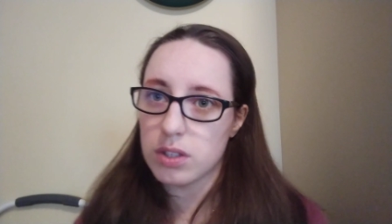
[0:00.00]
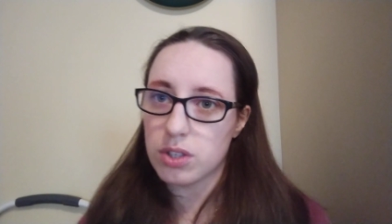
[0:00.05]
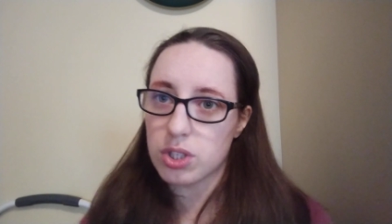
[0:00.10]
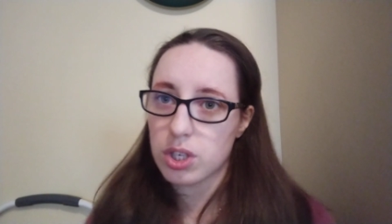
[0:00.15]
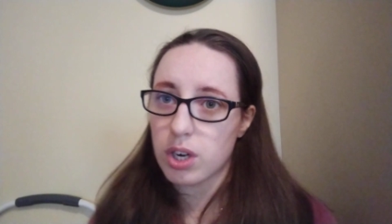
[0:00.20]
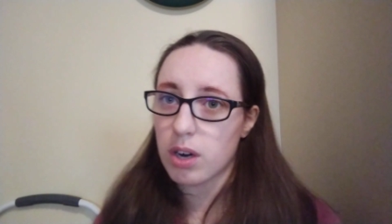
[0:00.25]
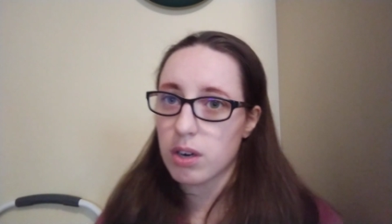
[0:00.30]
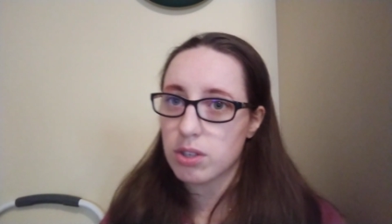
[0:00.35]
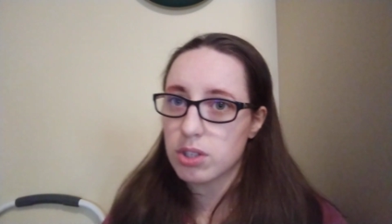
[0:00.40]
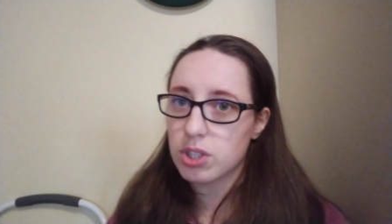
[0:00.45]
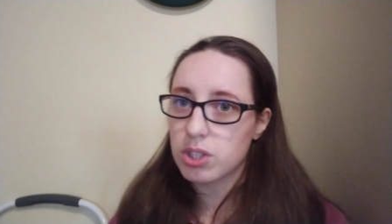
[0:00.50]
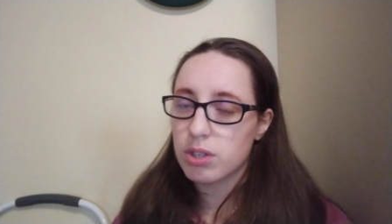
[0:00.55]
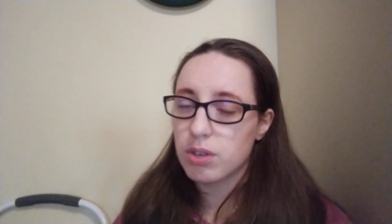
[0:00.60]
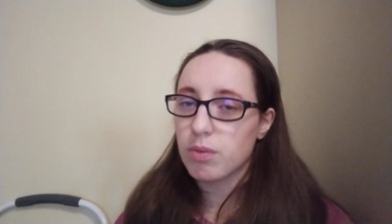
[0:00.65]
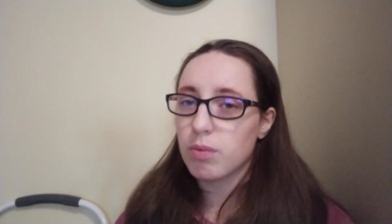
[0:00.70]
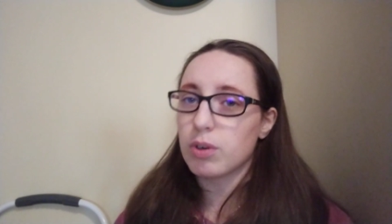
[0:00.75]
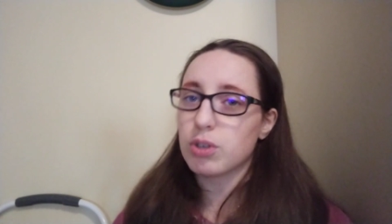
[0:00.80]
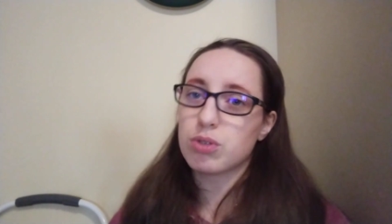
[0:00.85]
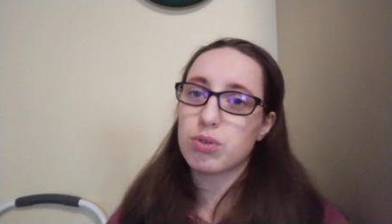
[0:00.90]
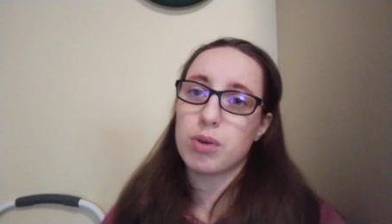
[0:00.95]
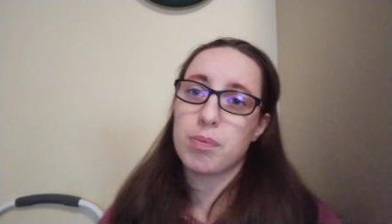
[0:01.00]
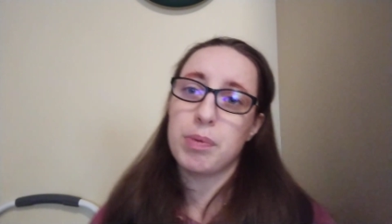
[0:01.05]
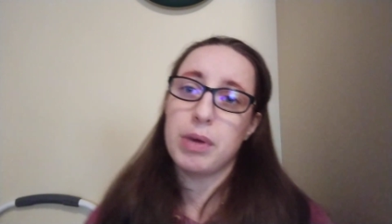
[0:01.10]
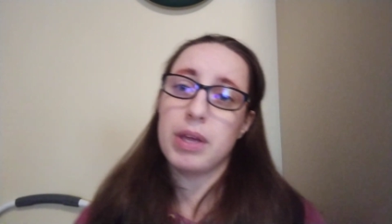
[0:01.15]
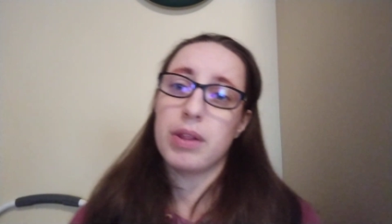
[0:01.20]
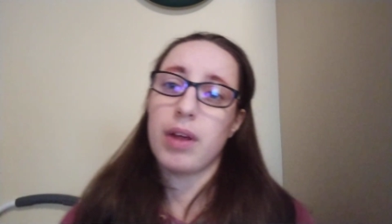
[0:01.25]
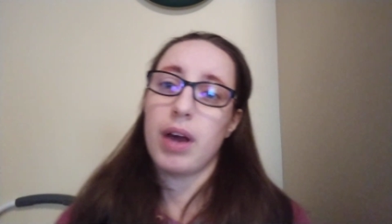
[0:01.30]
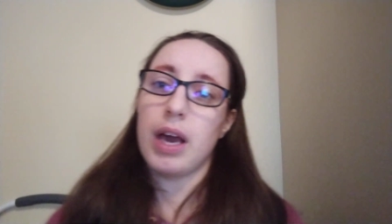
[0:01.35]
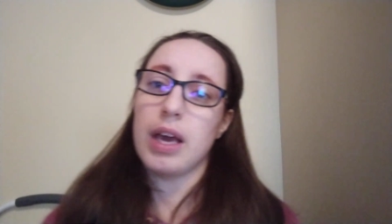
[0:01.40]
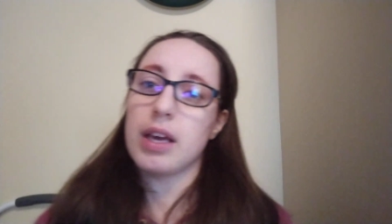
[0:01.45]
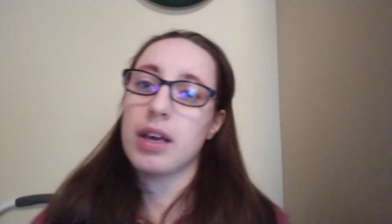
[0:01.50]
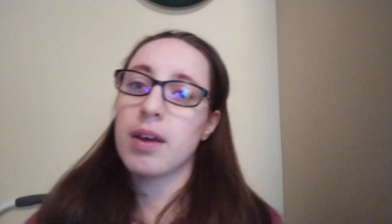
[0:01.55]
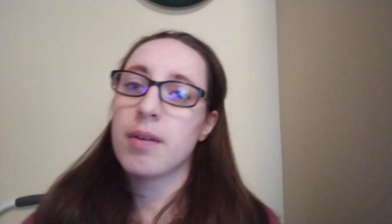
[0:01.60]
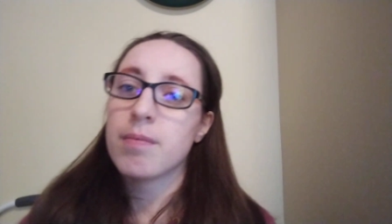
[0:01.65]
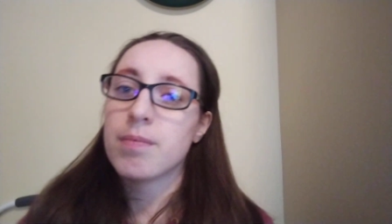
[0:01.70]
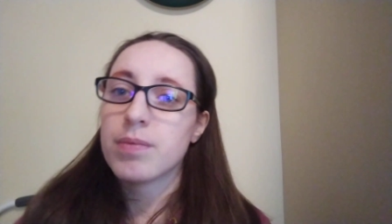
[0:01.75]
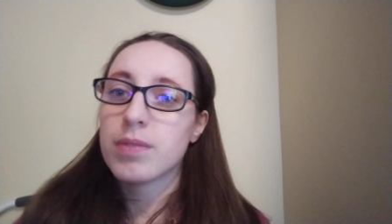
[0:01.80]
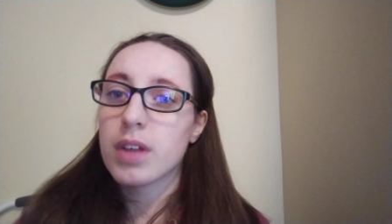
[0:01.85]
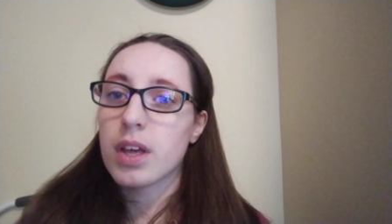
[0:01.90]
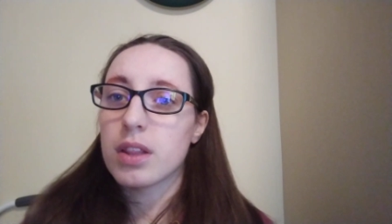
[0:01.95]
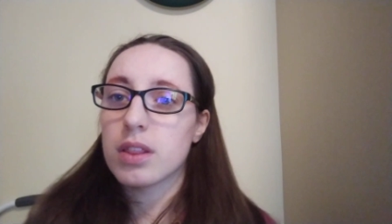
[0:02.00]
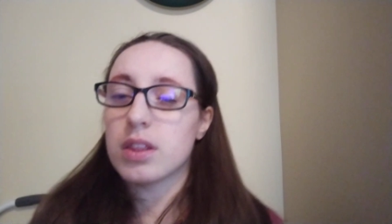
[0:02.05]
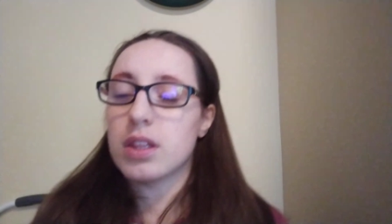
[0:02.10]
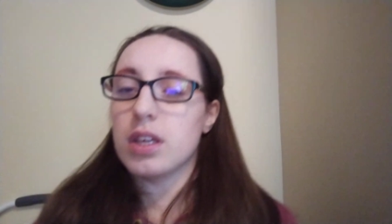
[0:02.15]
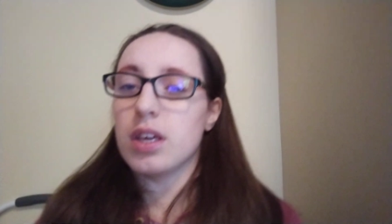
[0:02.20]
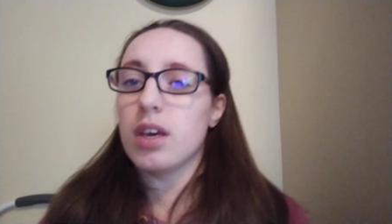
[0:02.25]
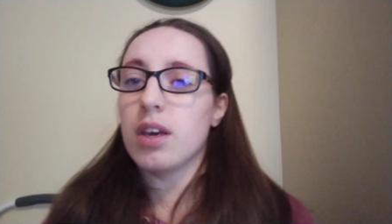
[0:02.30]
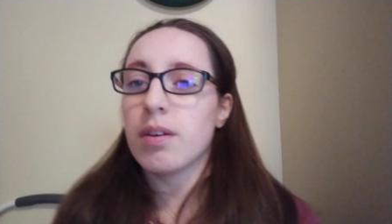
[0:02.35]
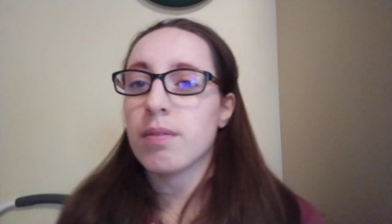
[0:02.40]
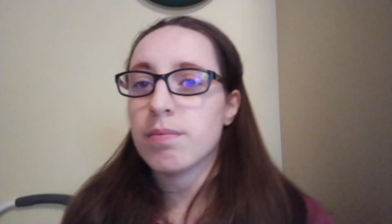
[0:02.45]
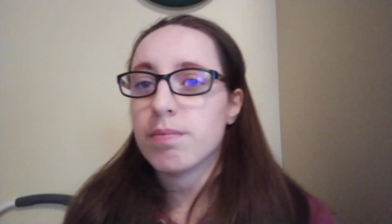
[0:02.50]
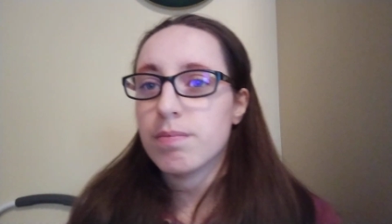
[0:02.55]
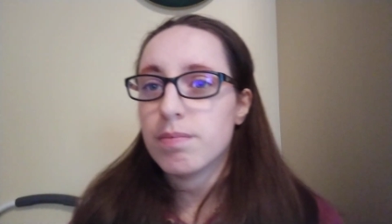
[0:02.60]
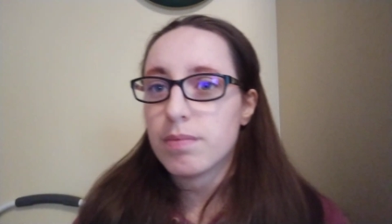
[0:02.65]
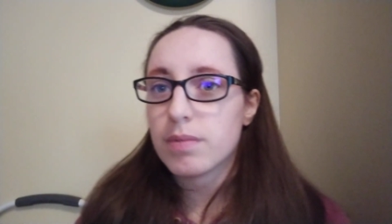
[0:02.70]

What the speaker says: in the church, which would be like the,